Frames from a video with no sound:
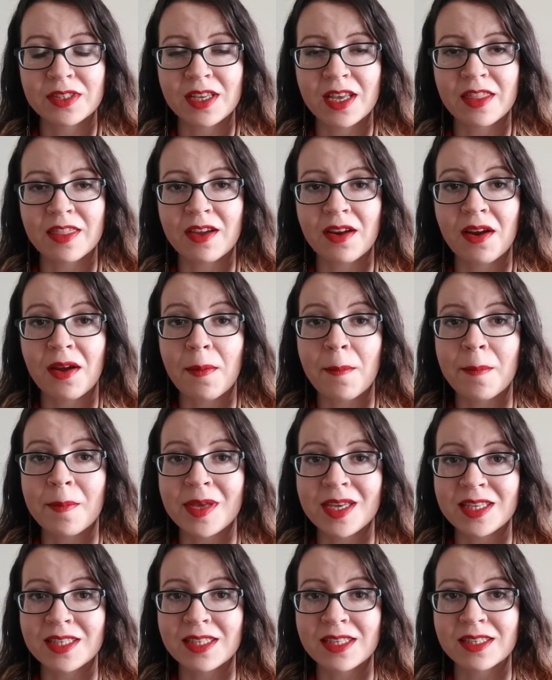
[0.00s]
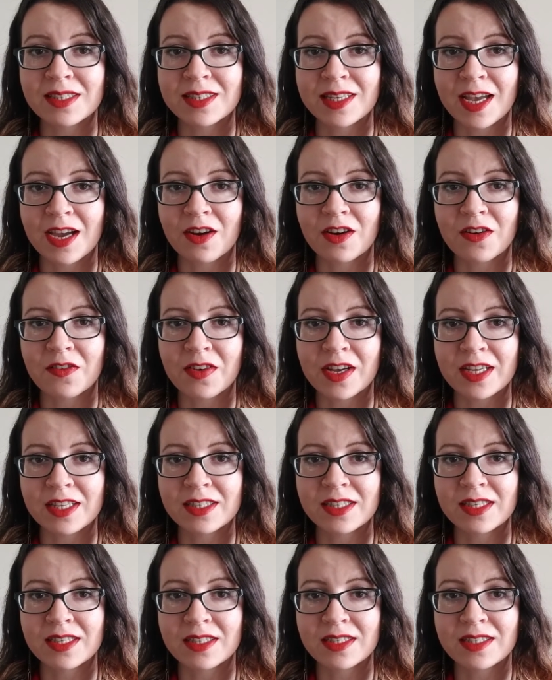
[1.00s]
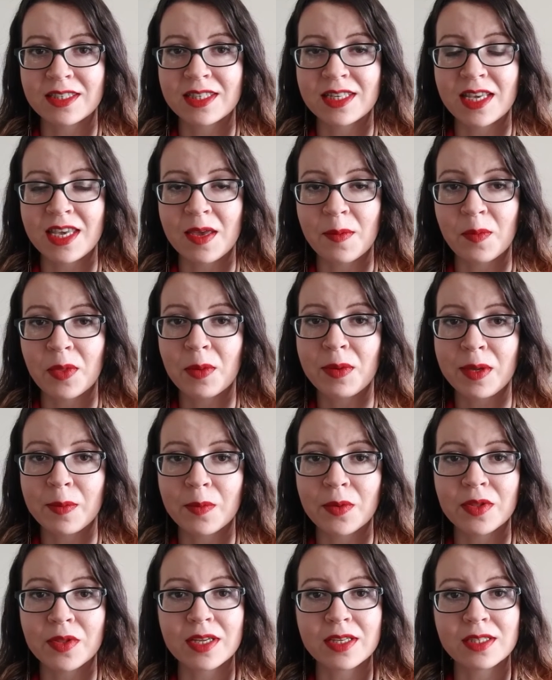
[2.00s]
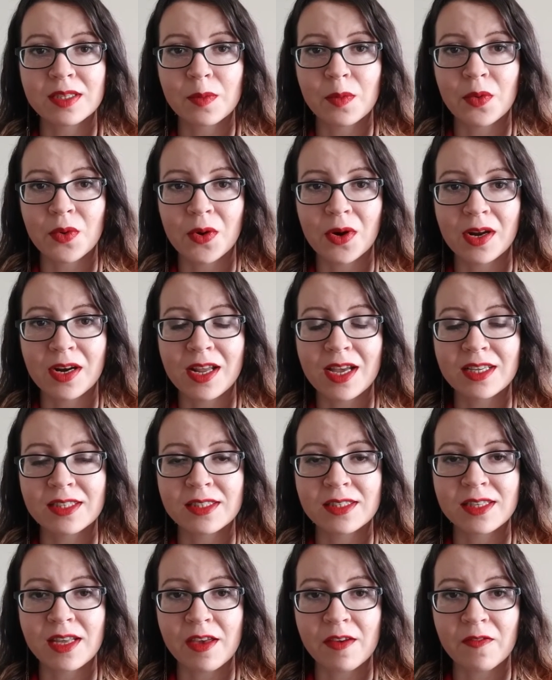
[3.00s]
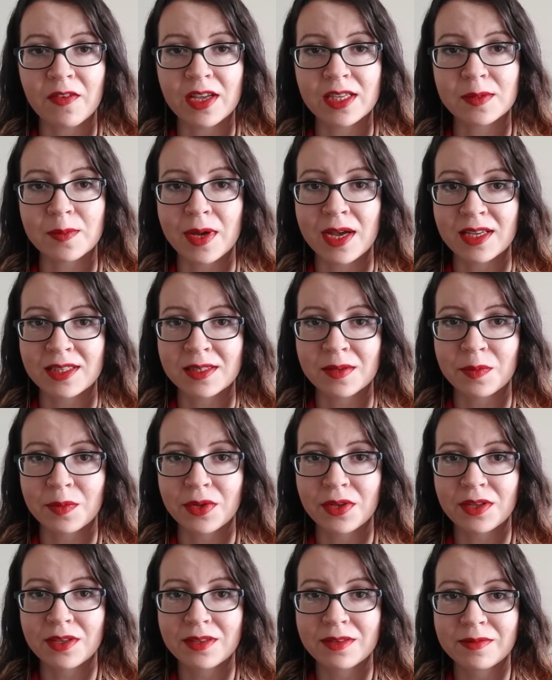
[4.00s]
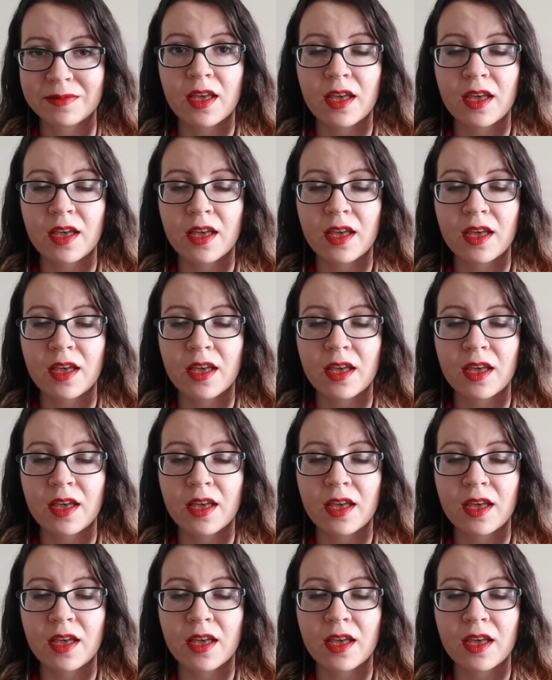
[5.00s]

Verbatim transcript: and their amazing sacrifices to keep the people they support as safe as possible.